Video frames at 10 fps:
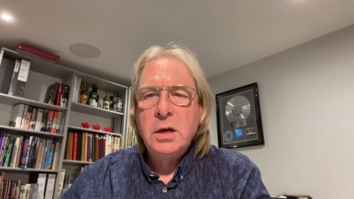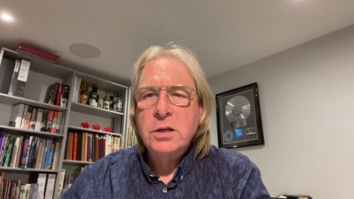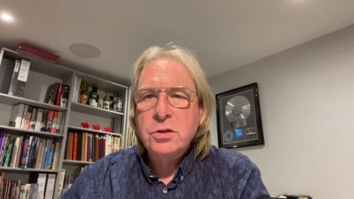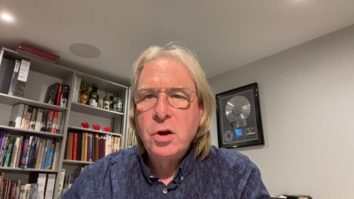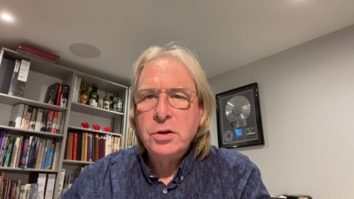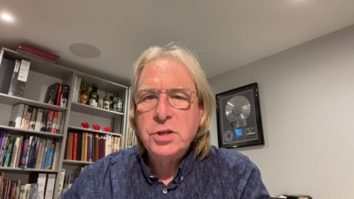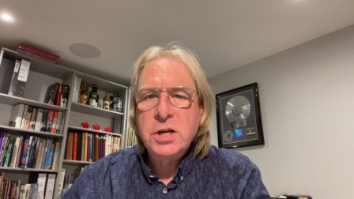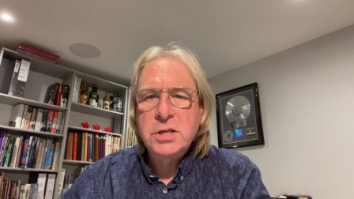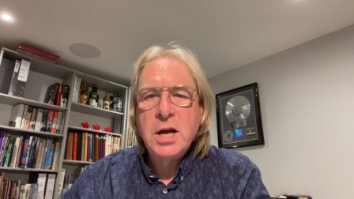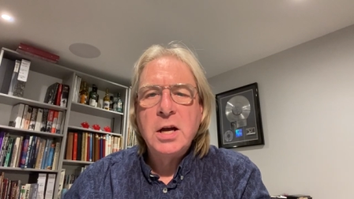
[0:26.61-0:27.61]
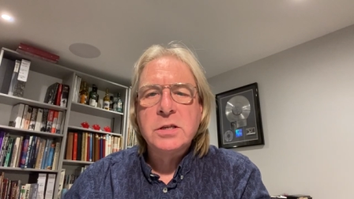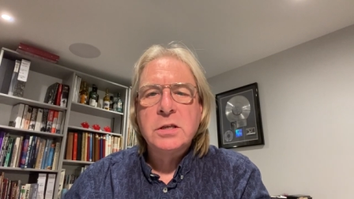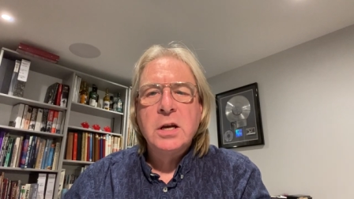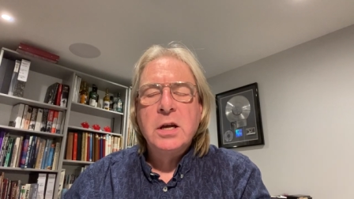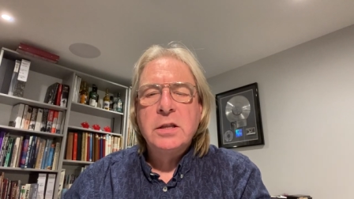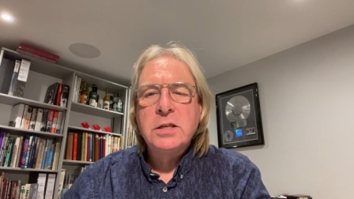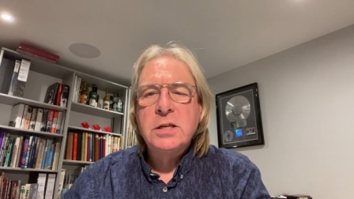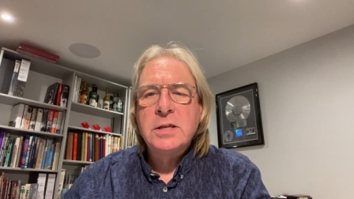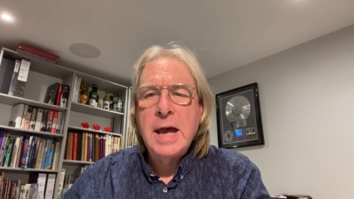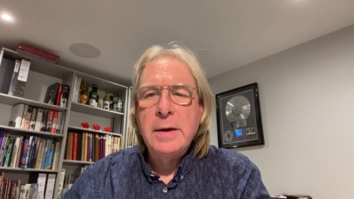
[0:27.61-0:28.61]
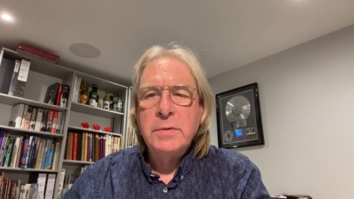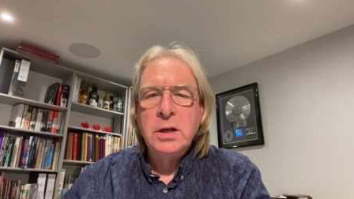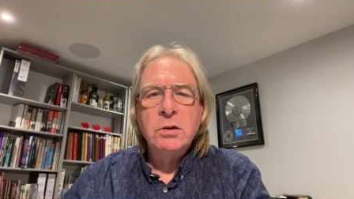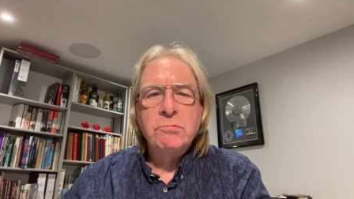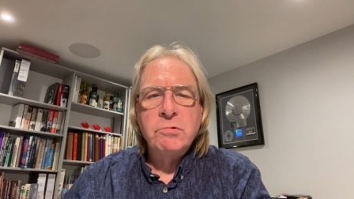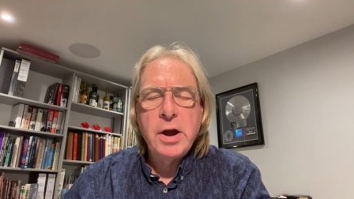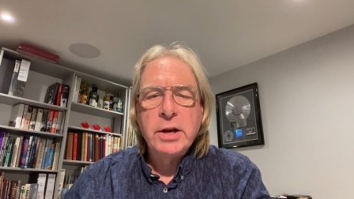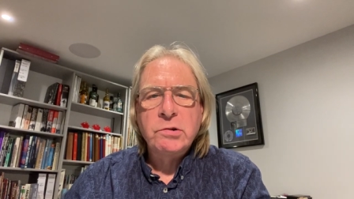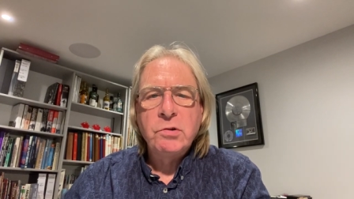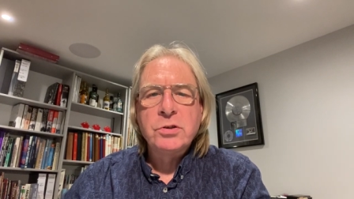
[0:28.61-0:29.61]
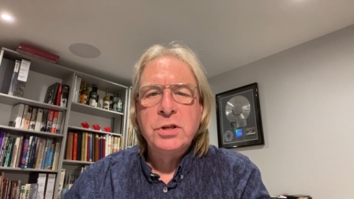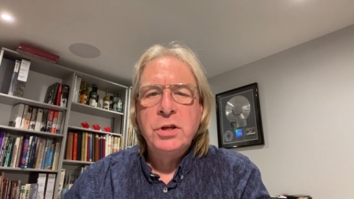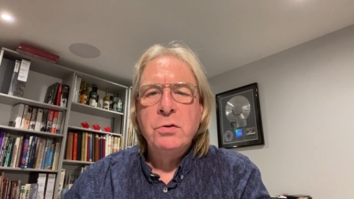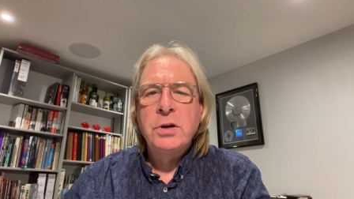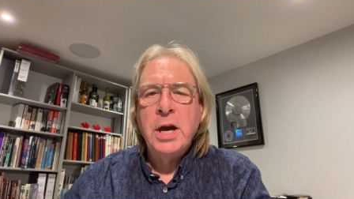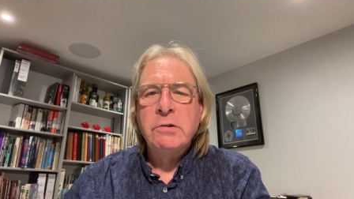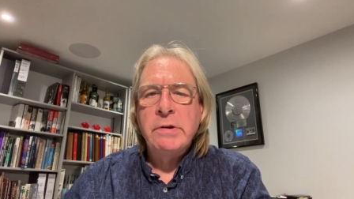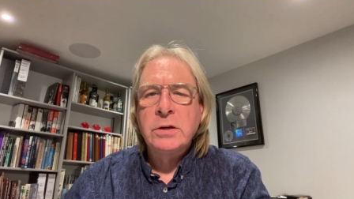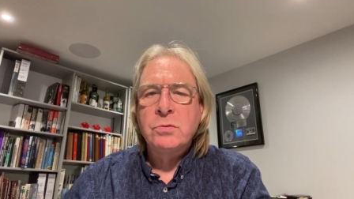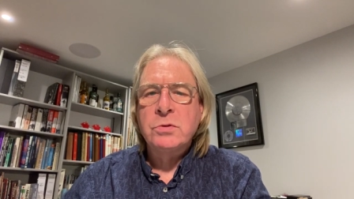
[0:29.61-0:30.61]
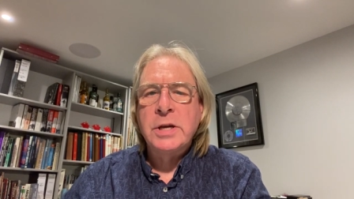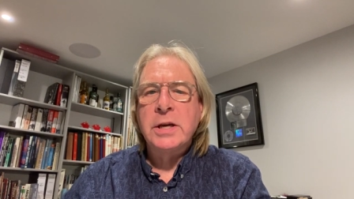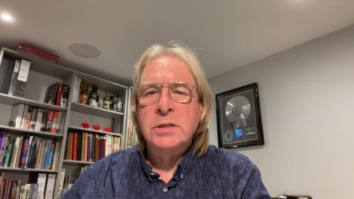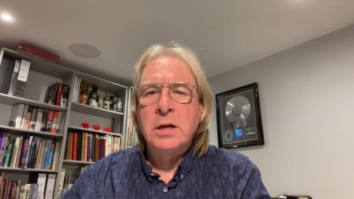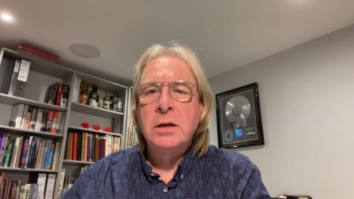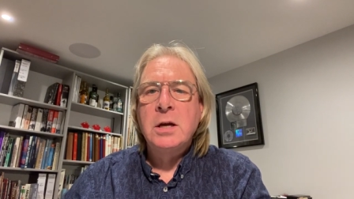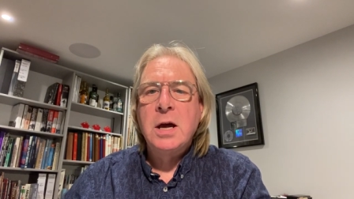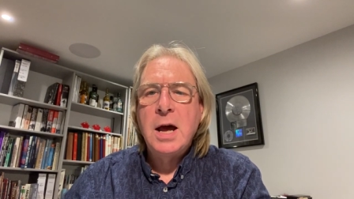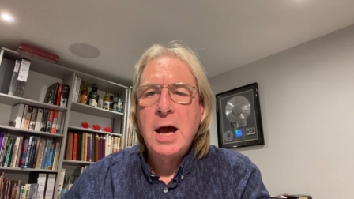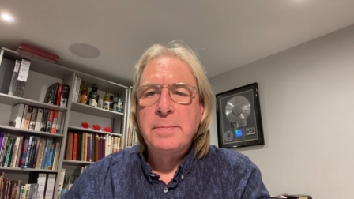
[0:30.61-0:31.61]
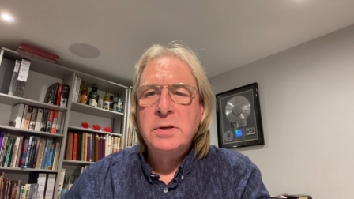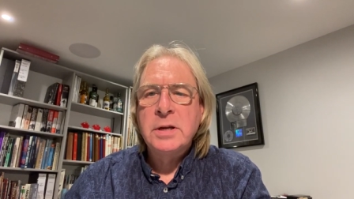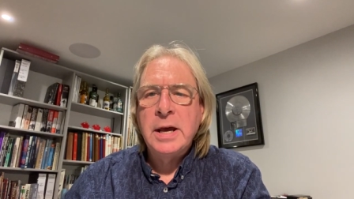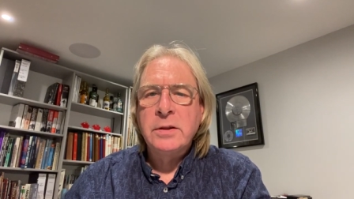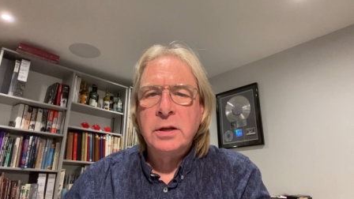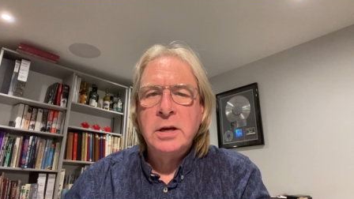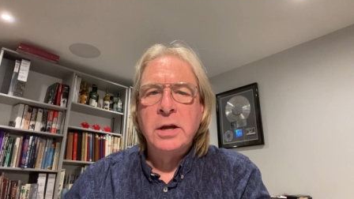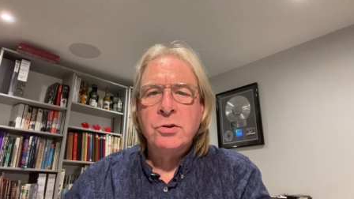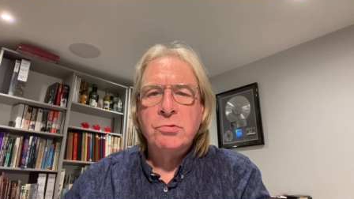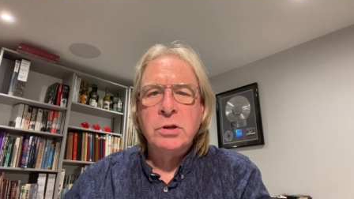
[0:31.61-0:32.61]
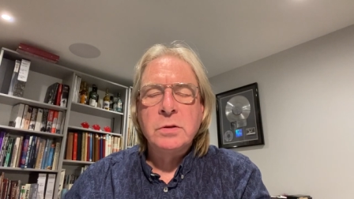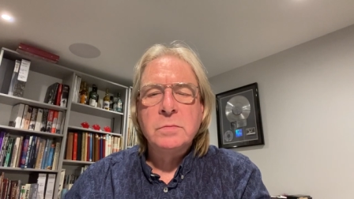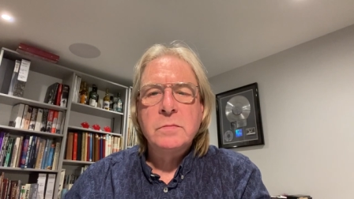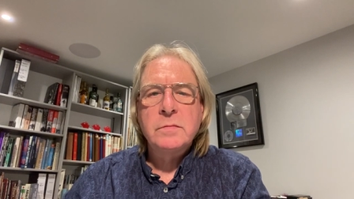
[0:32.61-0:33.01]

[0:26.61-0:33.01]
It's not just us, this is happening right across the UK rental sector up and down the country.